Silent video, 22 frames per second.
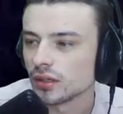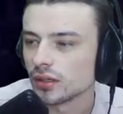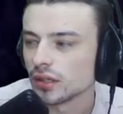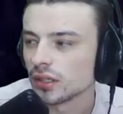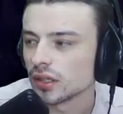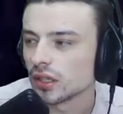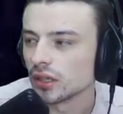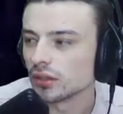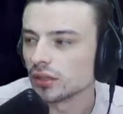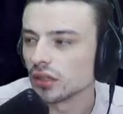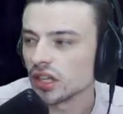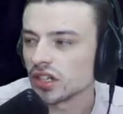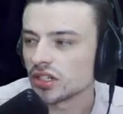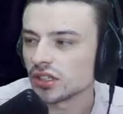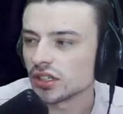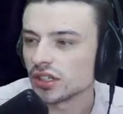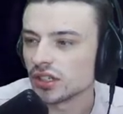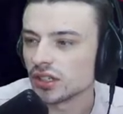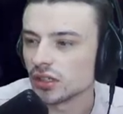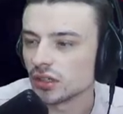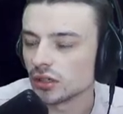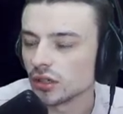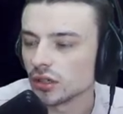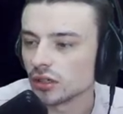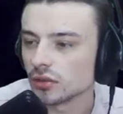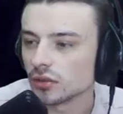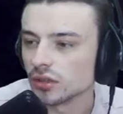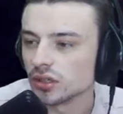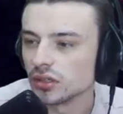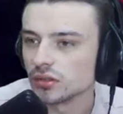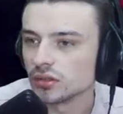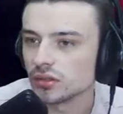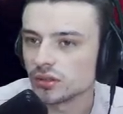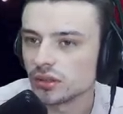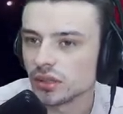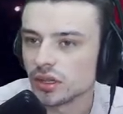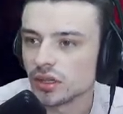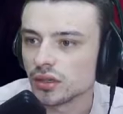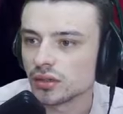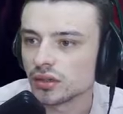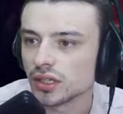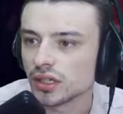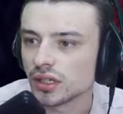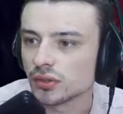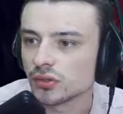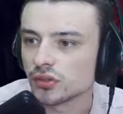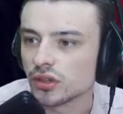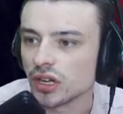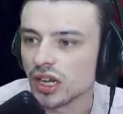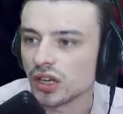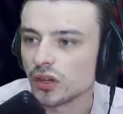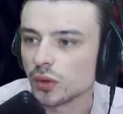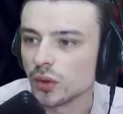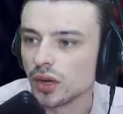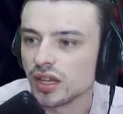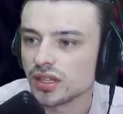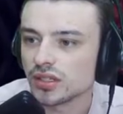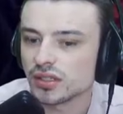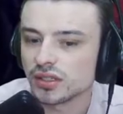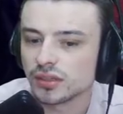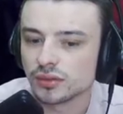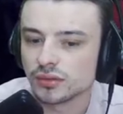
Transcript: Kill Leshy in the Darkwood. Oh, I can track quest.